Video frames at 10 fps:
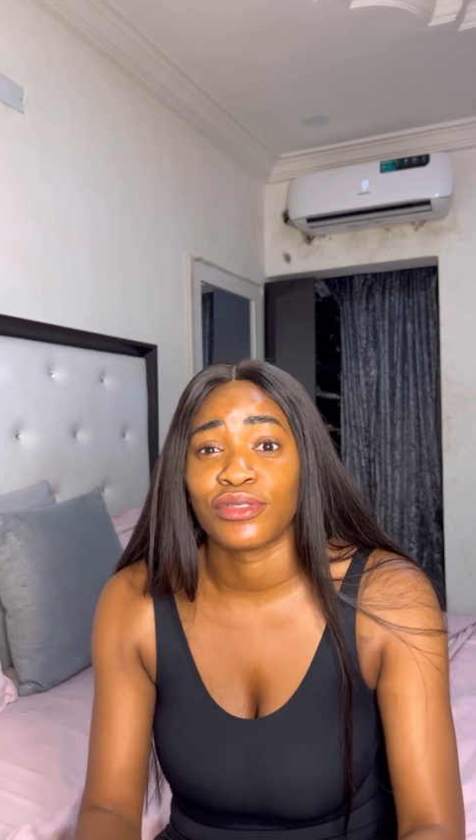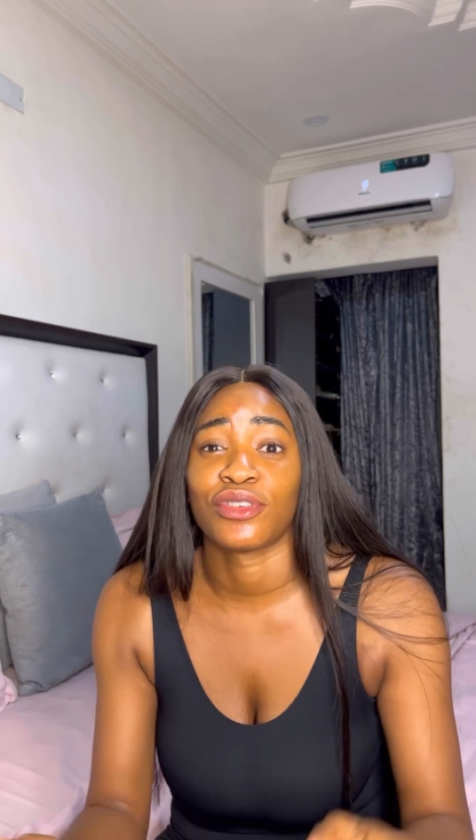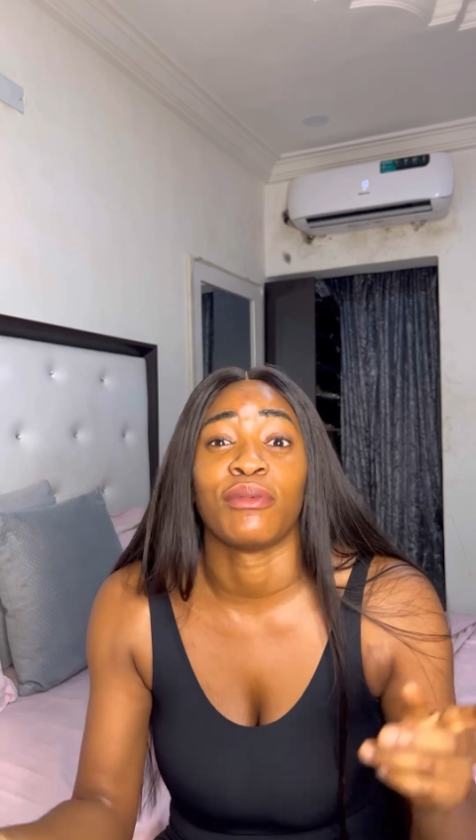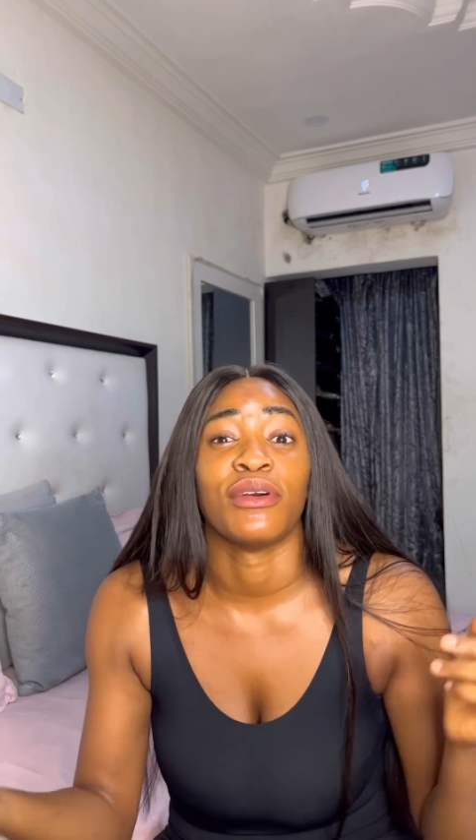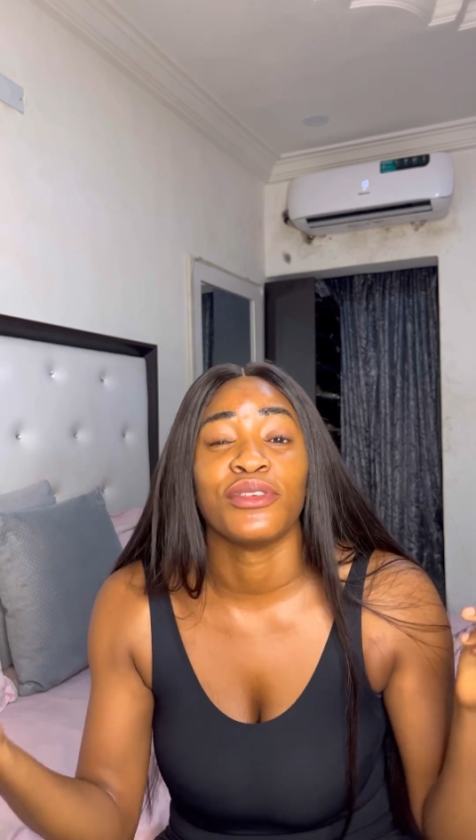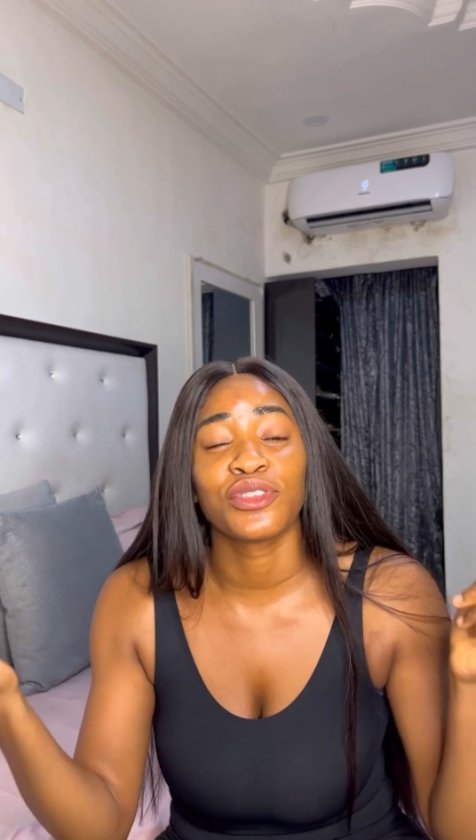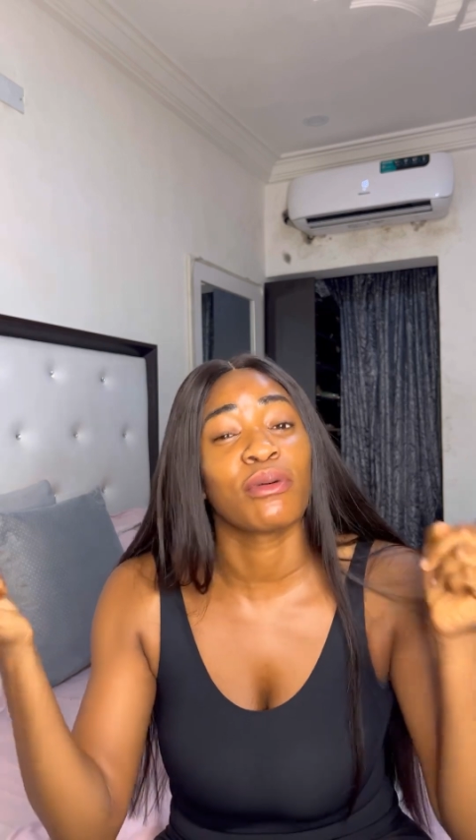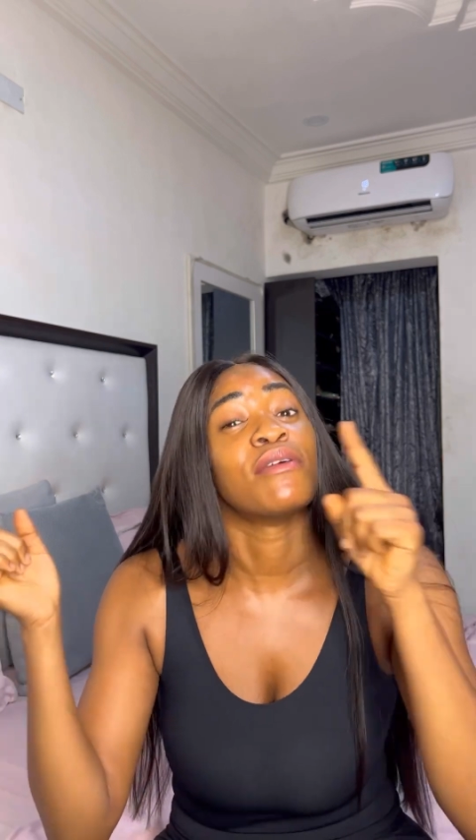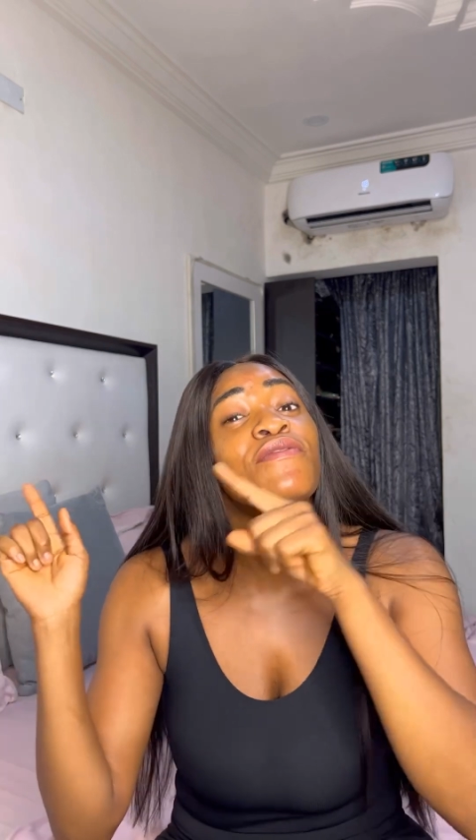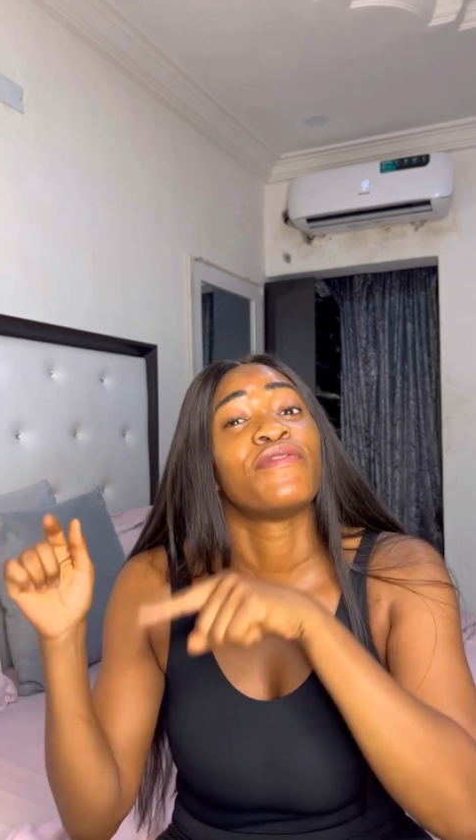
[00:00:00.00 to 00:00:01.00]
just come on you took
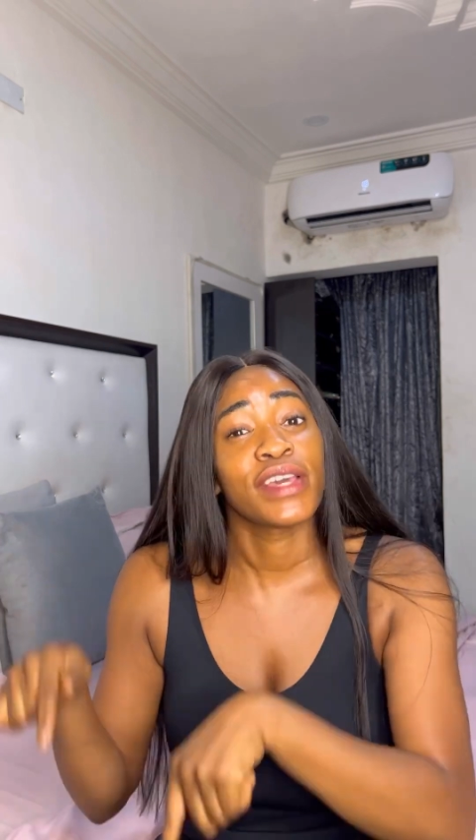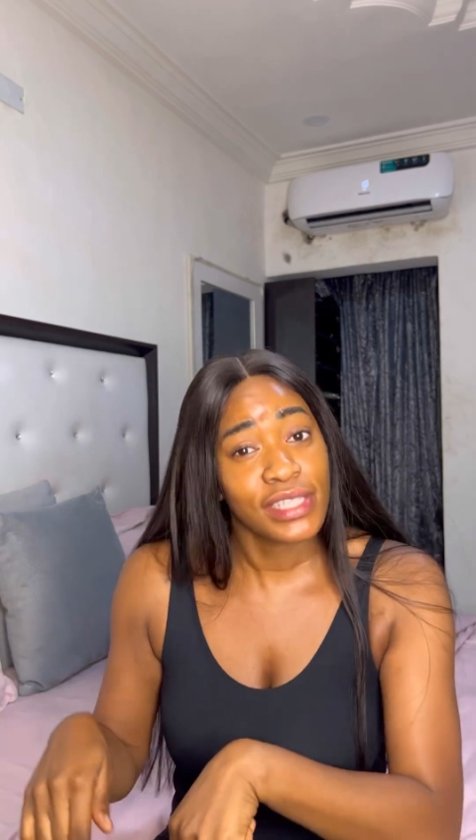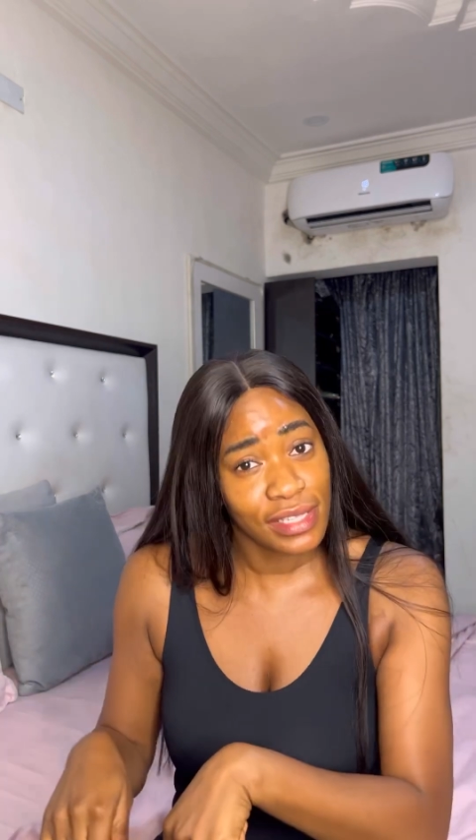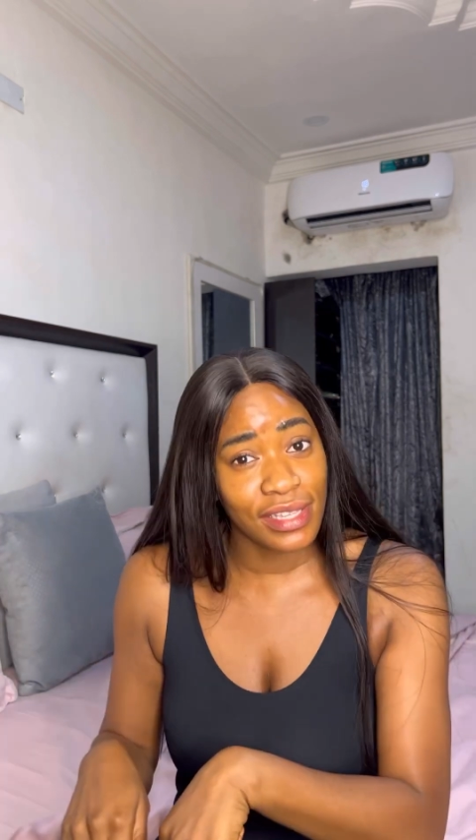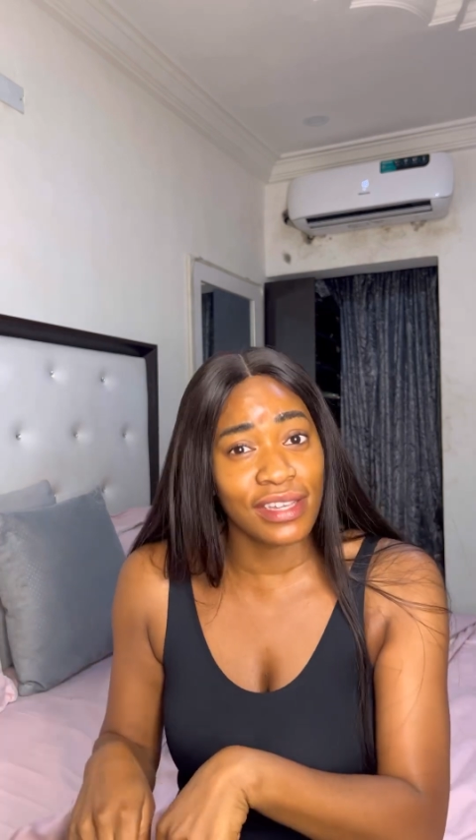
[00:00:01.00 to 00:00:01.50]
on face